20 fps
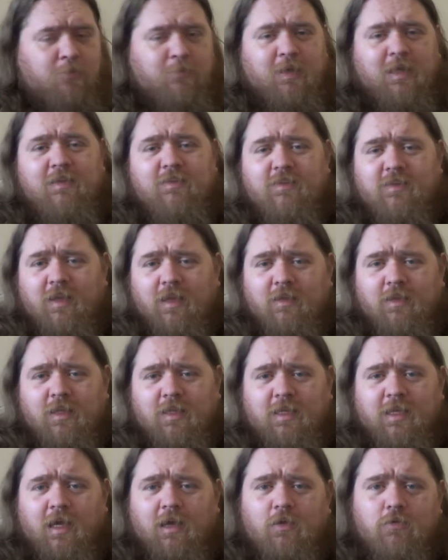
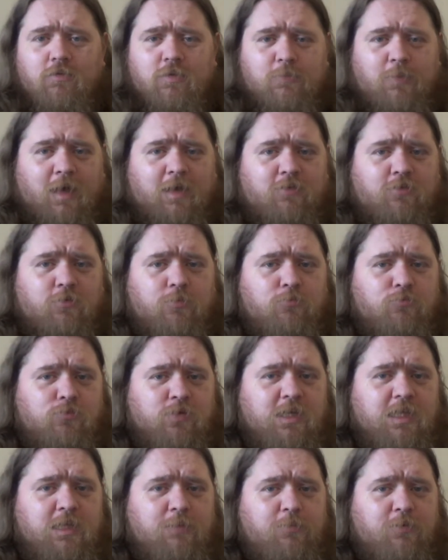Incidentally, the algorithm has some
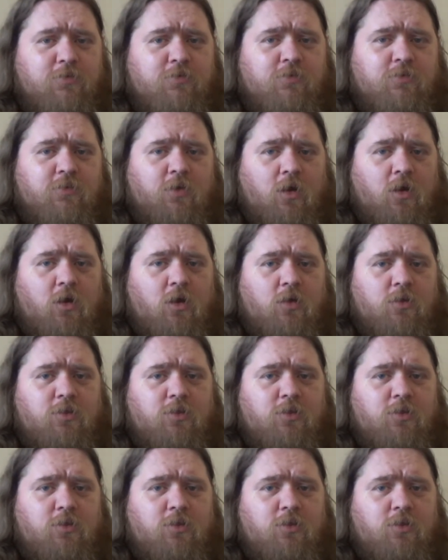really bizarre